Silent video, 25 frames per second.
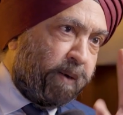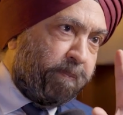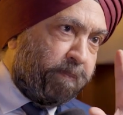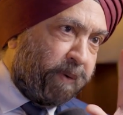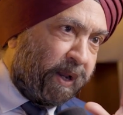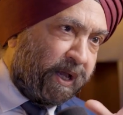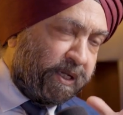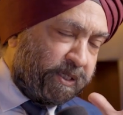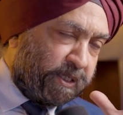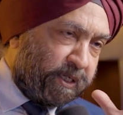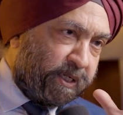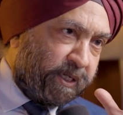a
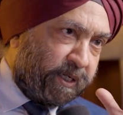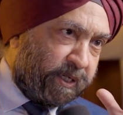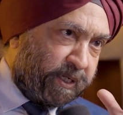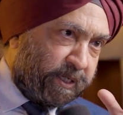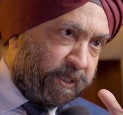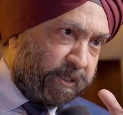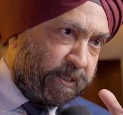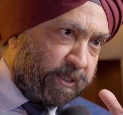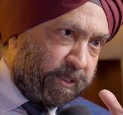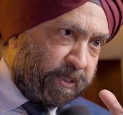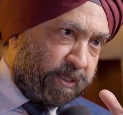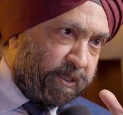plastic
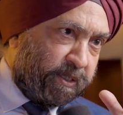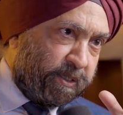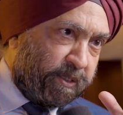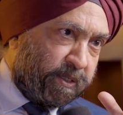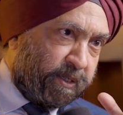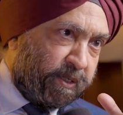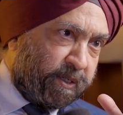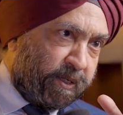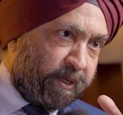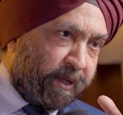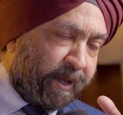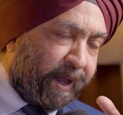lens,
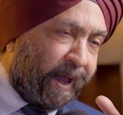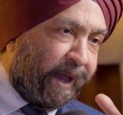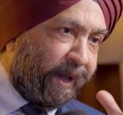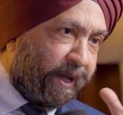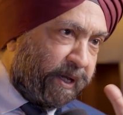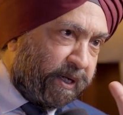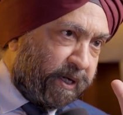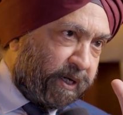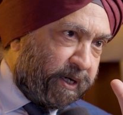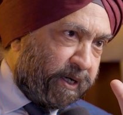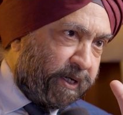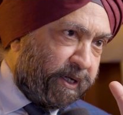
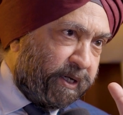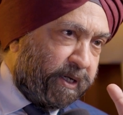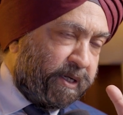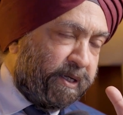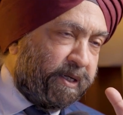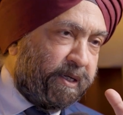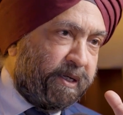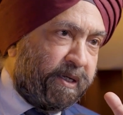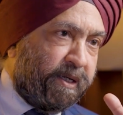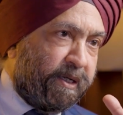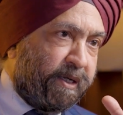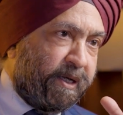acrylic.
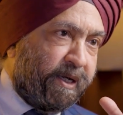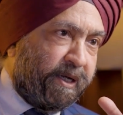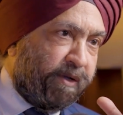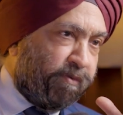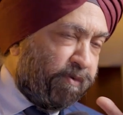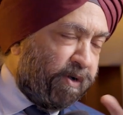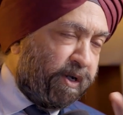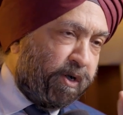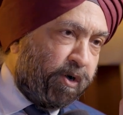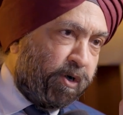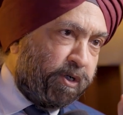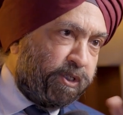It
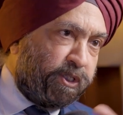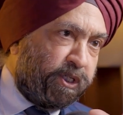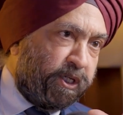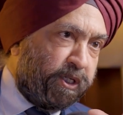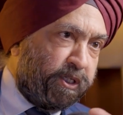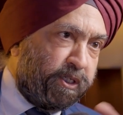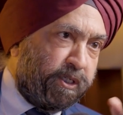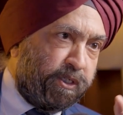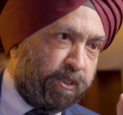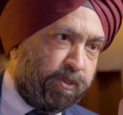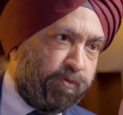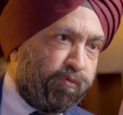will not
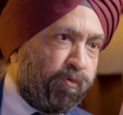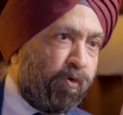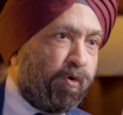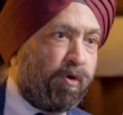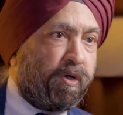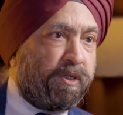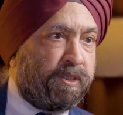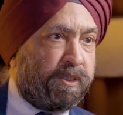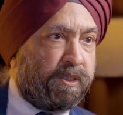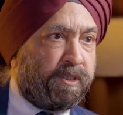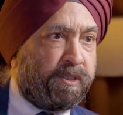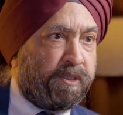change its
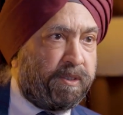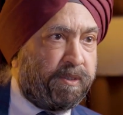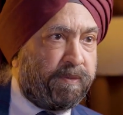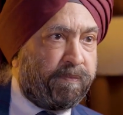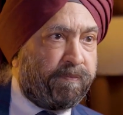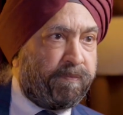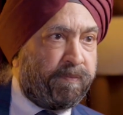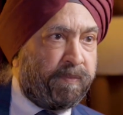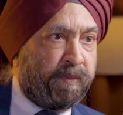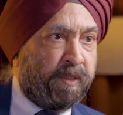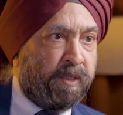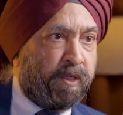focus.
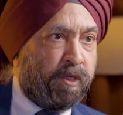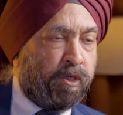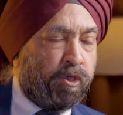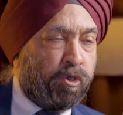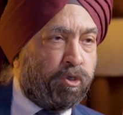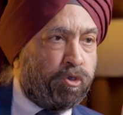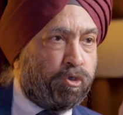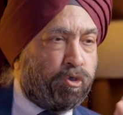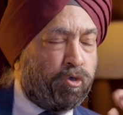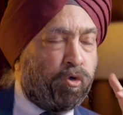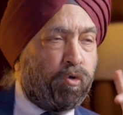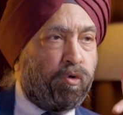
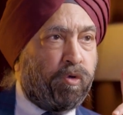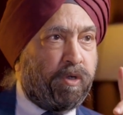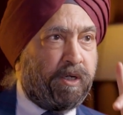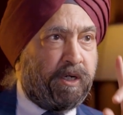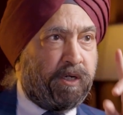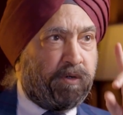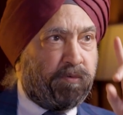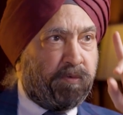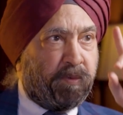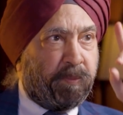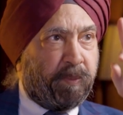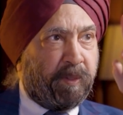So
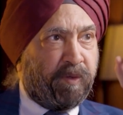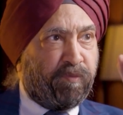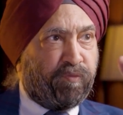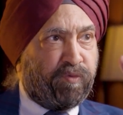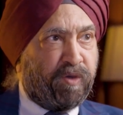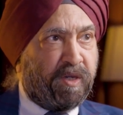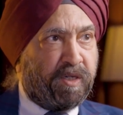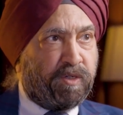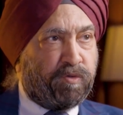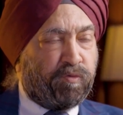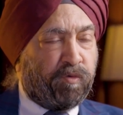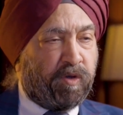it will be
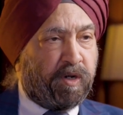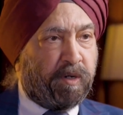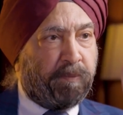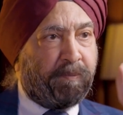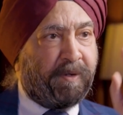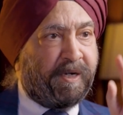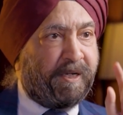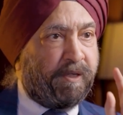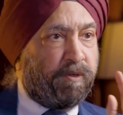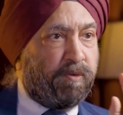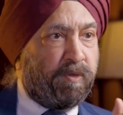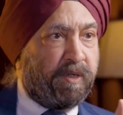fixed for a
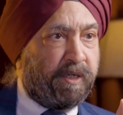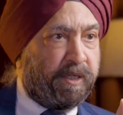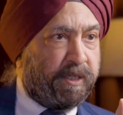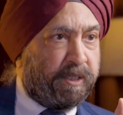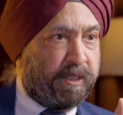particular